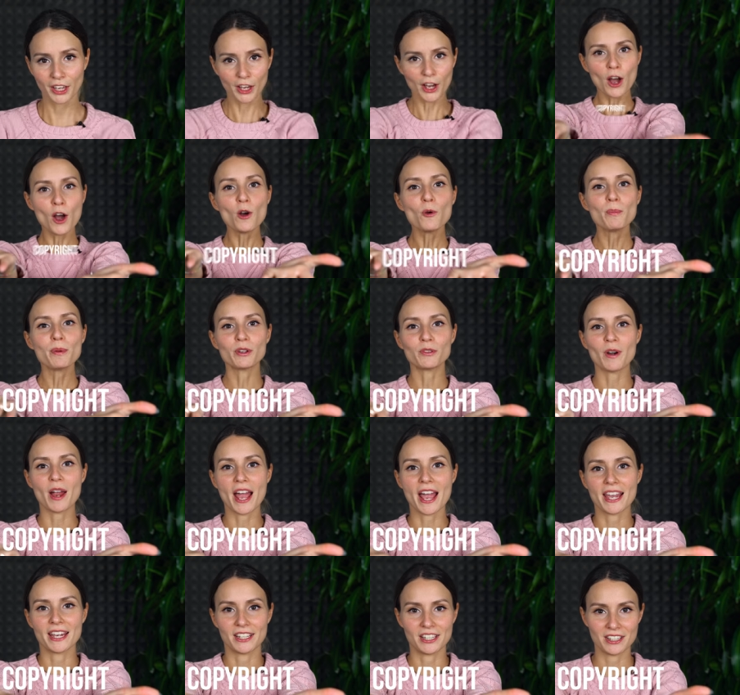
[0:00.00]

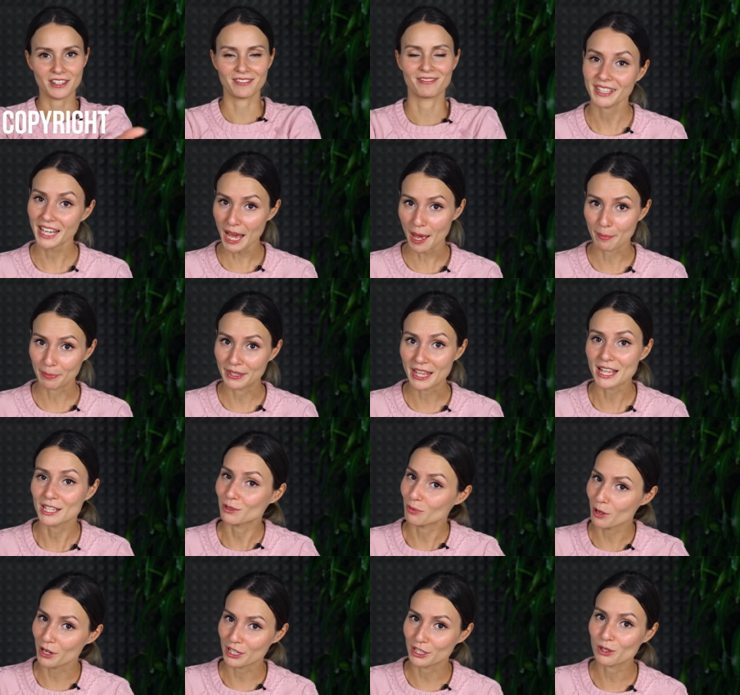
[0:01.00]
Copyright! Yep,
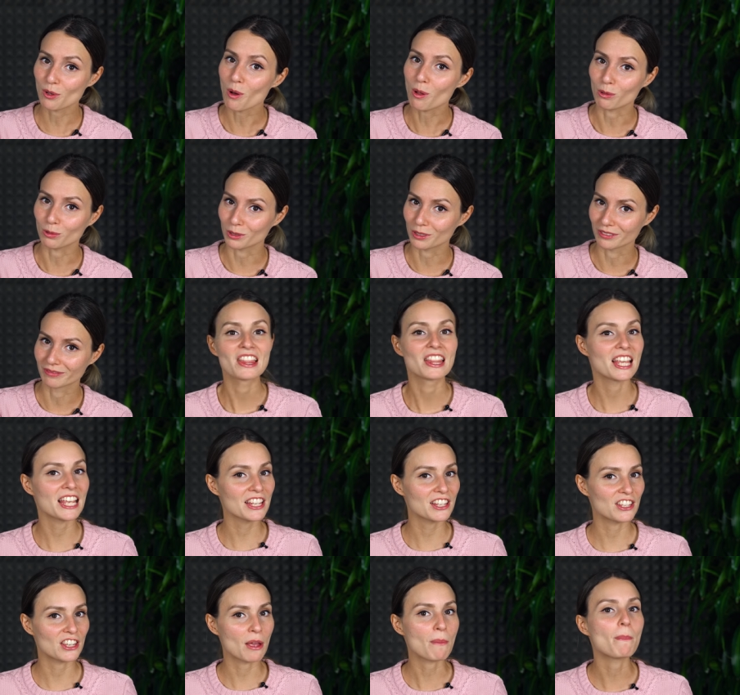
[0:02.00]
that's what it's called.
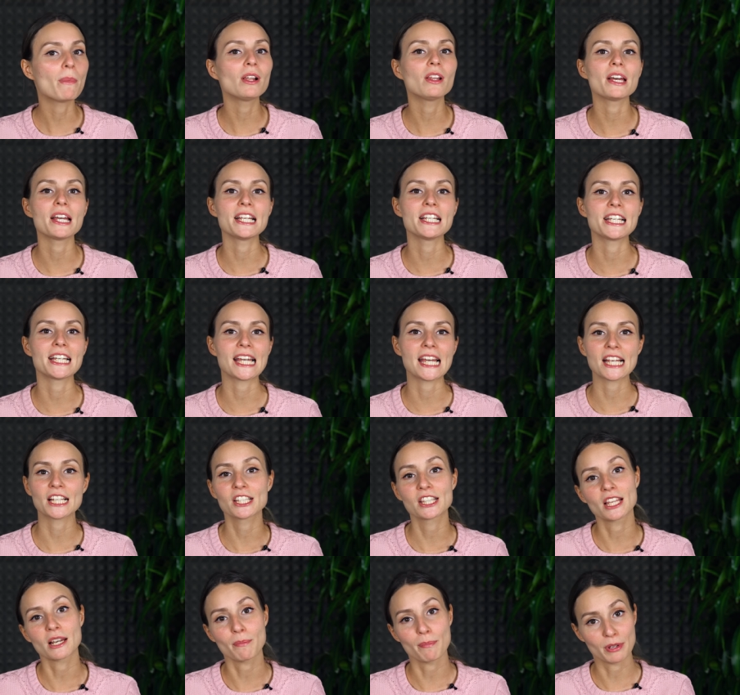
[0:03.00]
This symbol
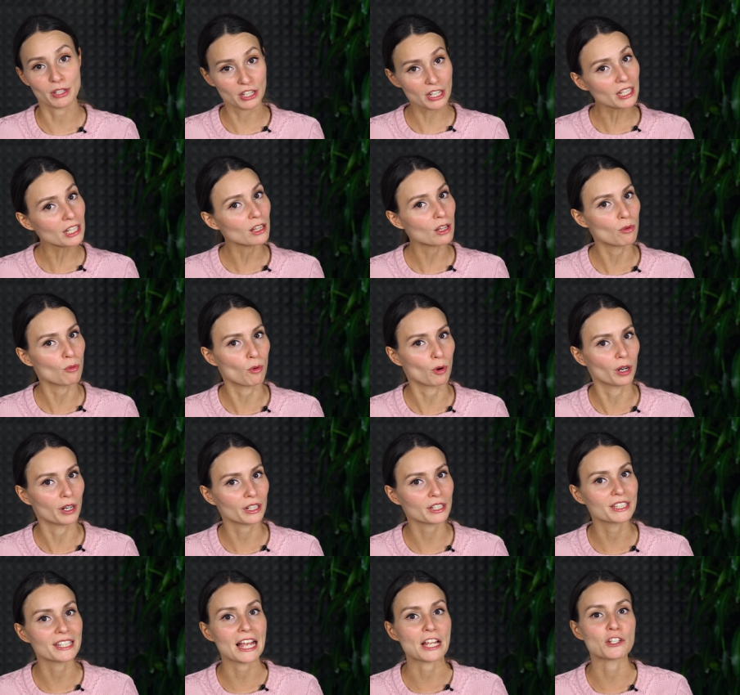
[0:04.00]
indicates that a particular
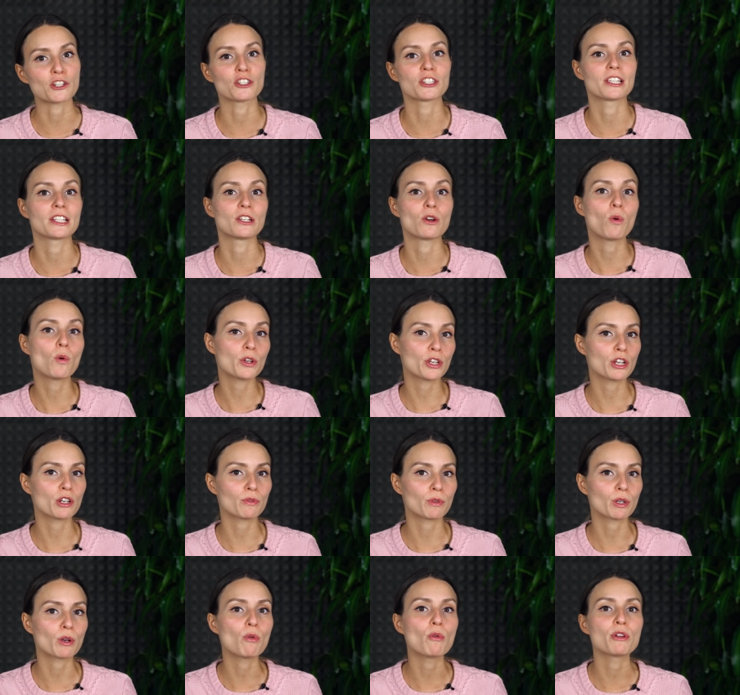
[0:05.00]
work, such as an
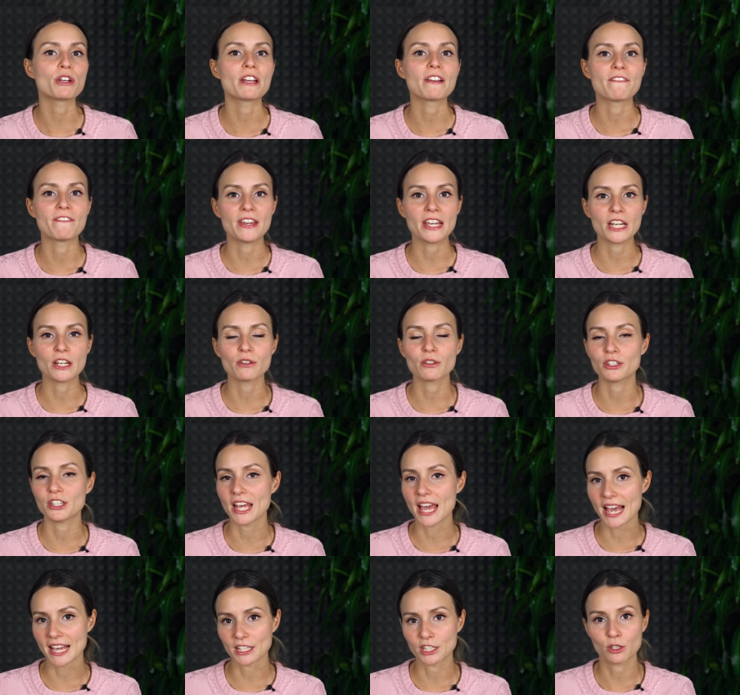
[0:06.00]
audio recording, video,
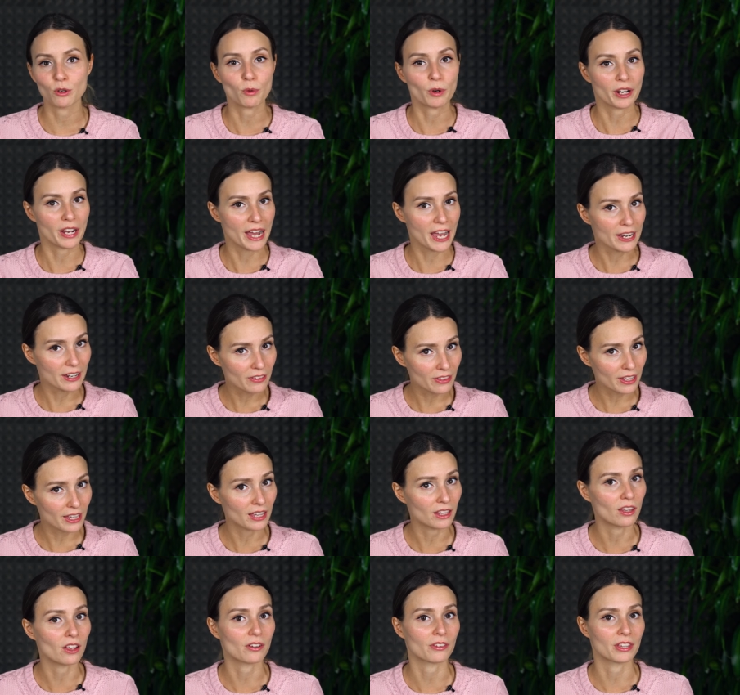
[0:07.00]
text, or
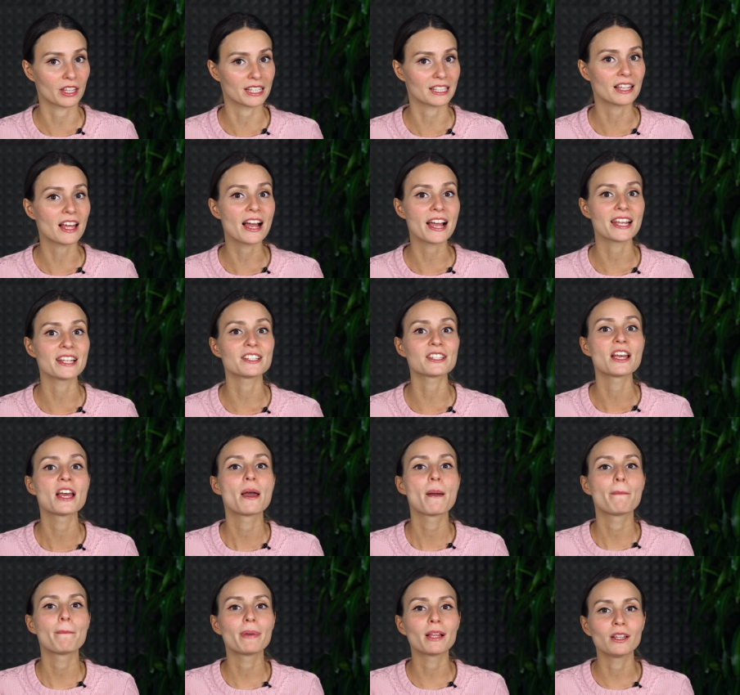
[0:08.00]
anything along these lines,
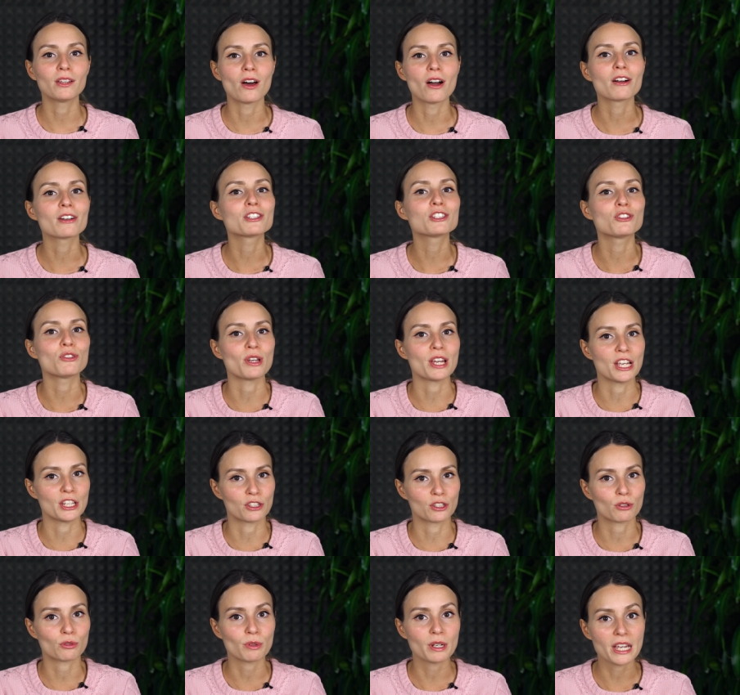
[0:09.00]
belongs to
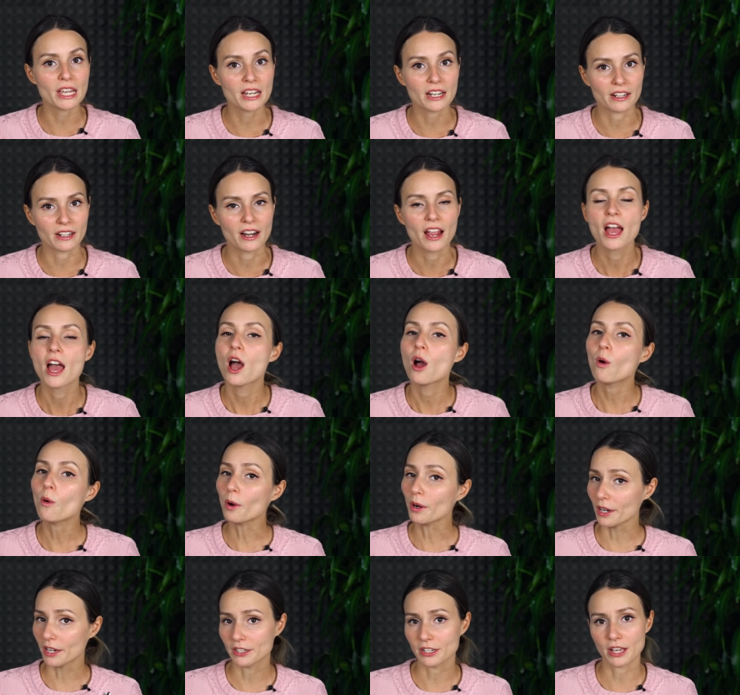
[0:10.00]
its creator
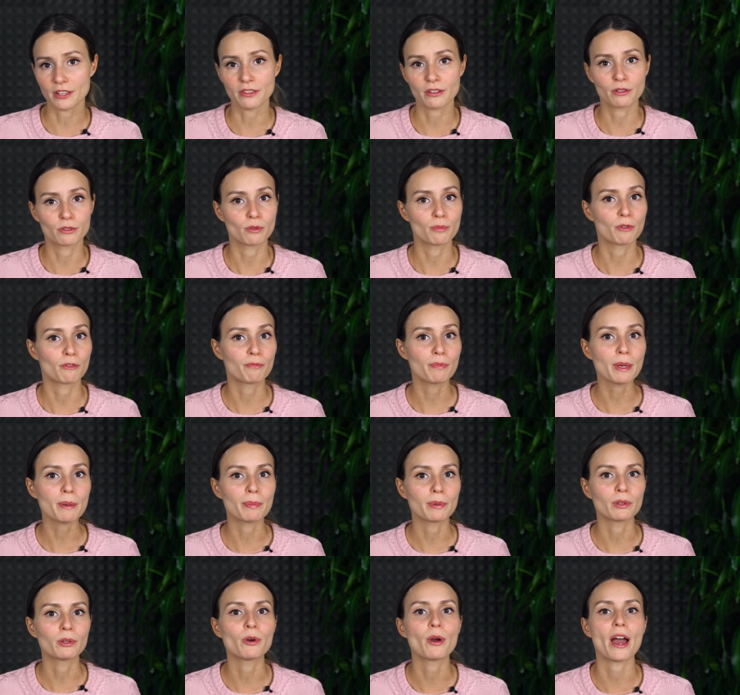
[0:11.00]
or another group of
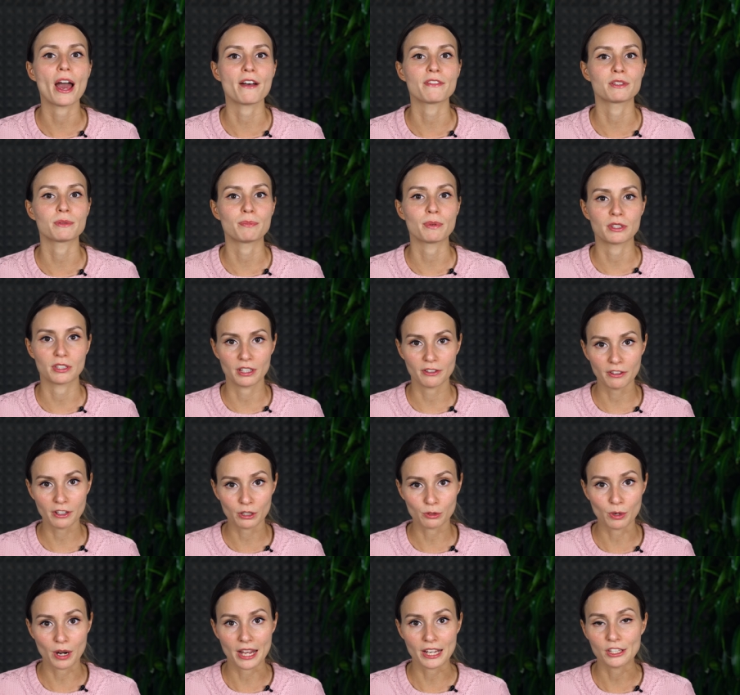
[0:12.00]
people who have
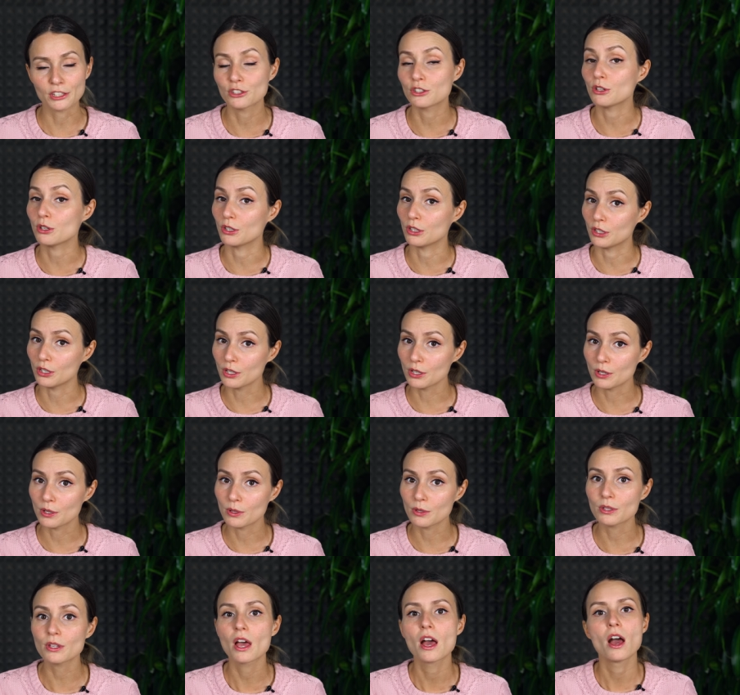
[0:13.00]
specific rights to
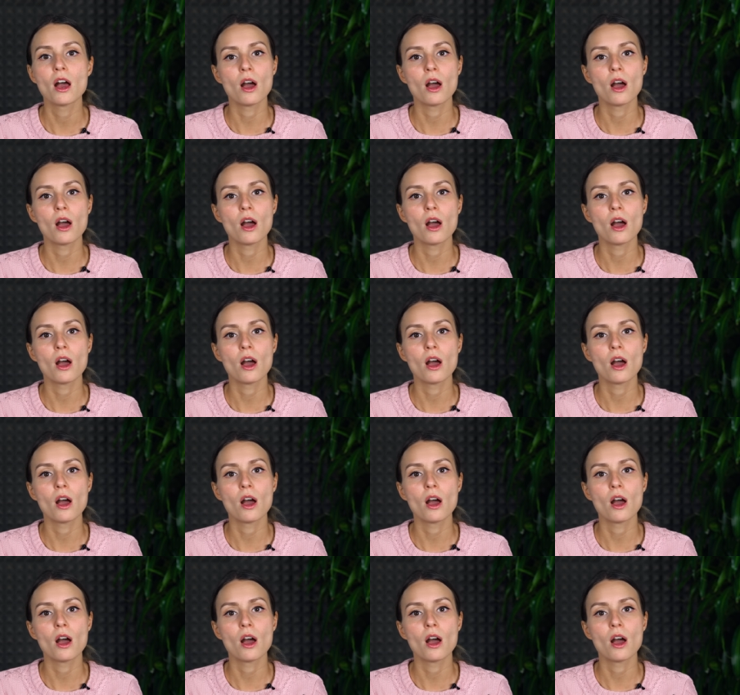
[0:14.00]
use,